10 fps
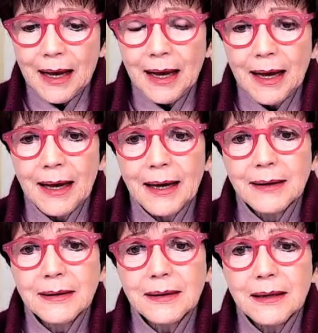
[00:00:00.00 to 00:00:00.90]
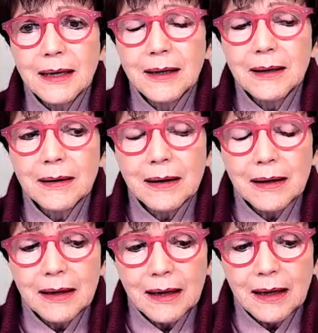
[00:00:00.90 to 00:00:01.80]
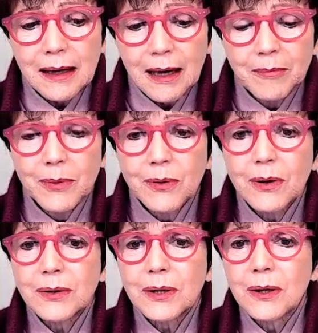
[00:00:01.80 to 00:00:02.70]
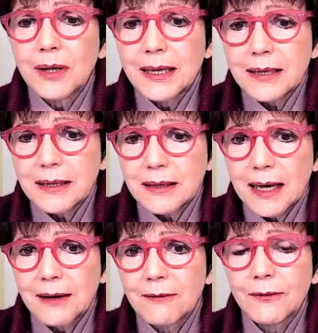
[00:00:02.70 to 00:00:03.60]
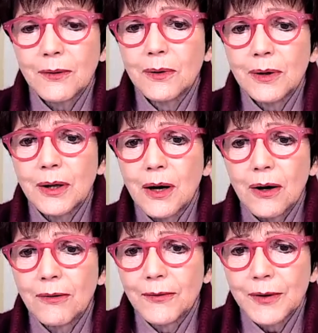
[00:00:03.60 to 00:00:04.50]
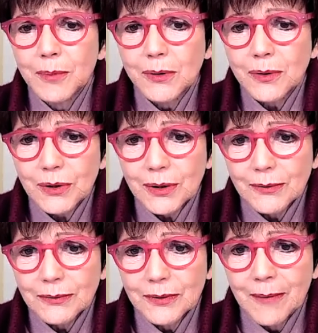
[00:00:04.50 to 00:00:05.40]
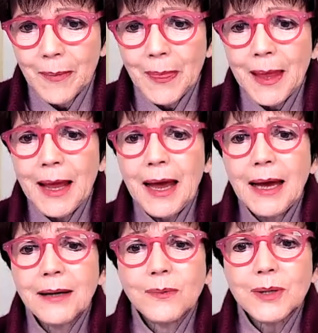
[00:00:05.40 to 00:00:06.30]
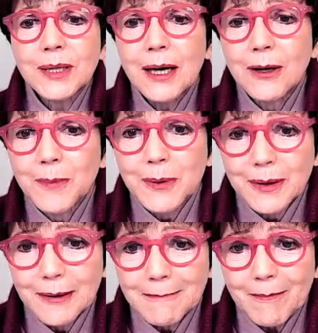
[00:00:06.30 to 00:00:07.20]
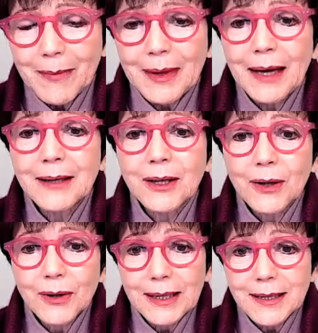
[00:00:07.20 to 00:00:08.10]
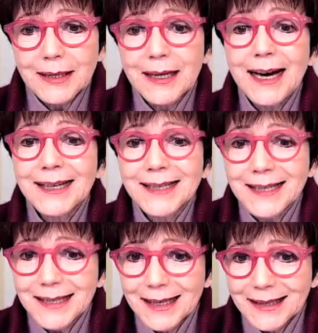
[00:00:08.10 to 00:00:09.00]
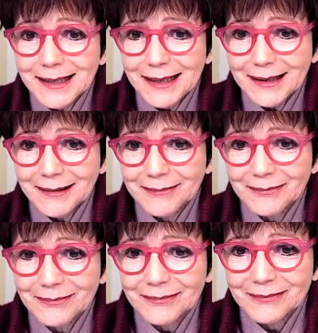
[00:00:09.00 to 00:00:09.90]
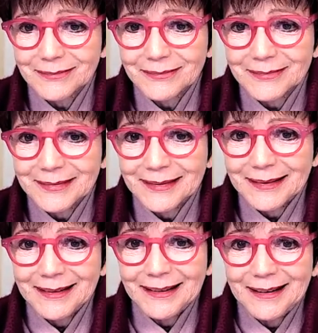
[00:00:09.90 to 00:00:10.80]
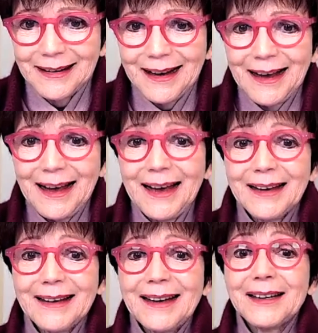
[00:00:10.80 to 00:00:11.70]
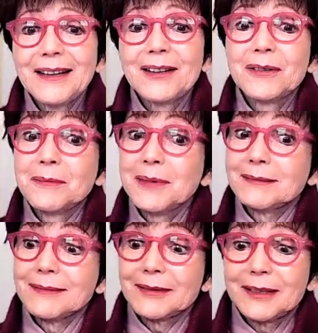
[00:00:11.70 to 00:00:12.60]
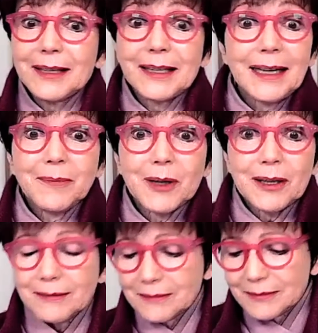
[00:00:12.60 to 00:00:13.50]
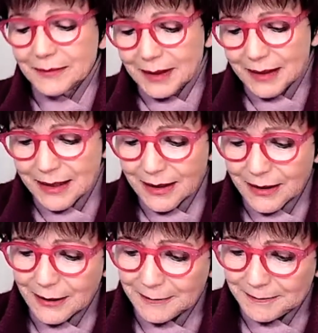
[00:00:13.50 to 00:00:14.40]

and uh, a book on goddesses had fallen off the bookshelf and was open at goddess Astarte. Wow. And I thought, well, I got the name right. So